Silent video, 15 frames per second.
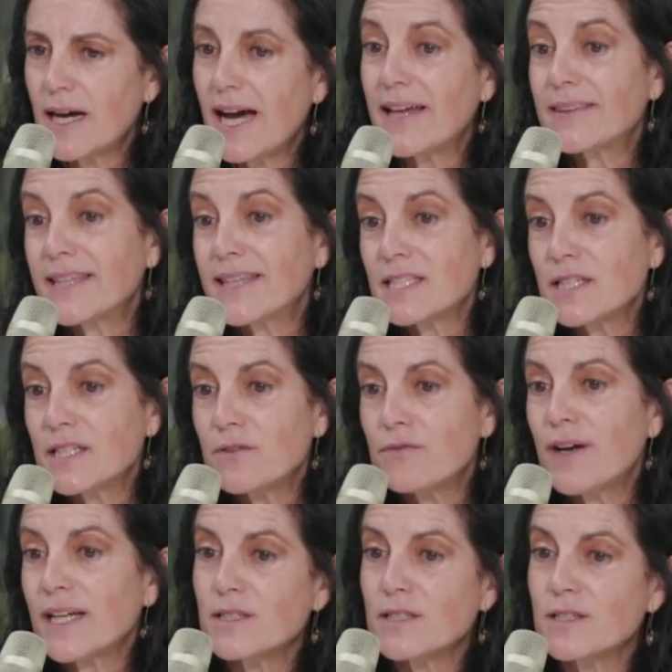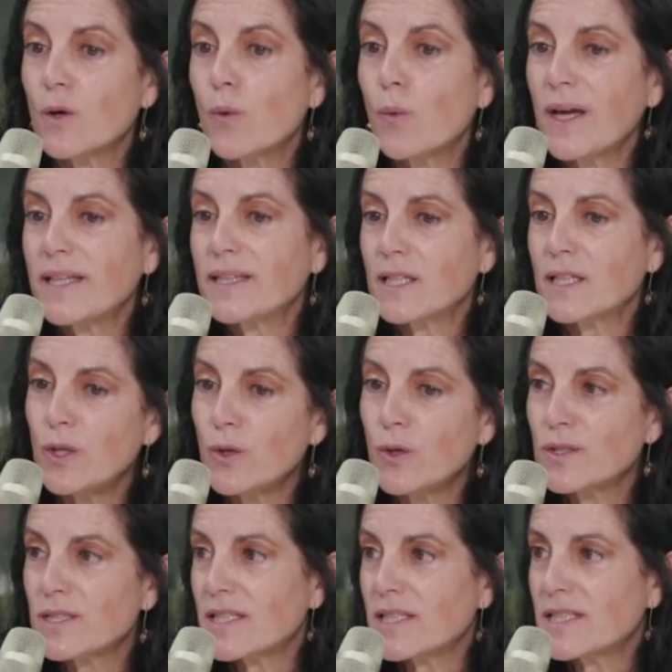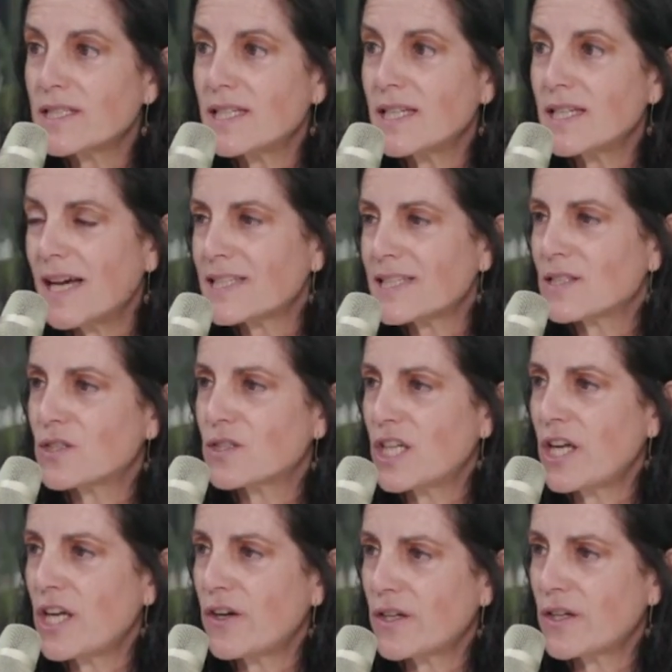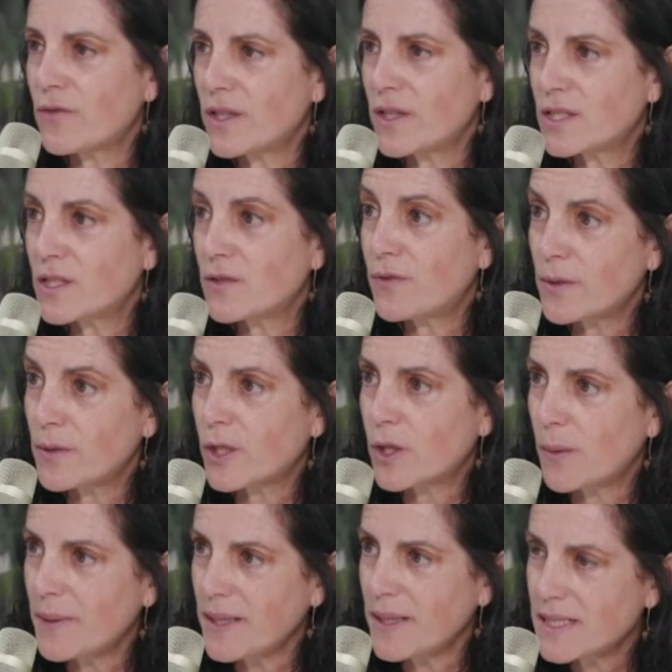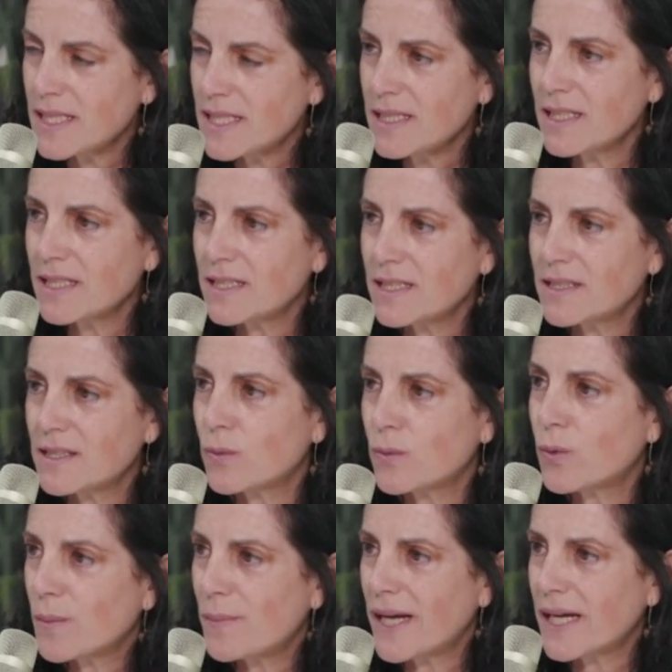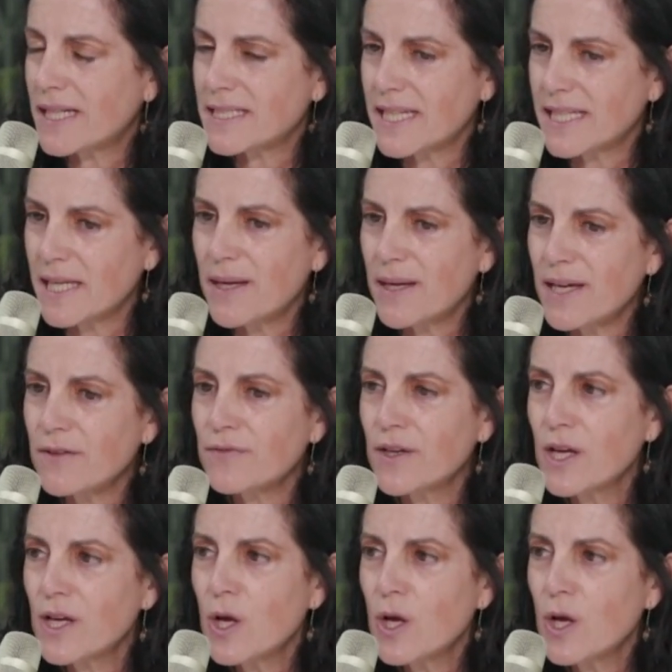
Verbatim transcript: and that, in fact, is the way that we looked at it as chair of the Development Committee in the World Bank and IMF.